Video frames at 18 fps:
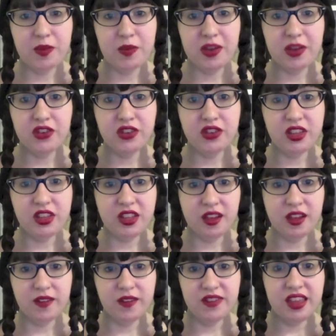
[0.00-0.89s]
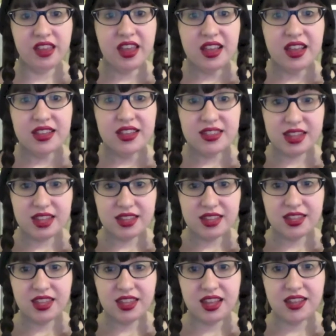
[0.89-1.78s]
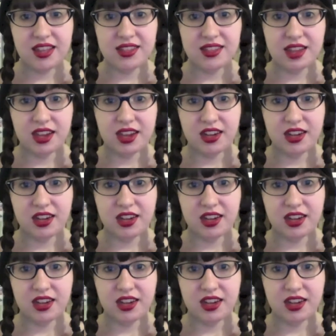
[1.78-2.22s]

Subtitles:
I especially loved Santaland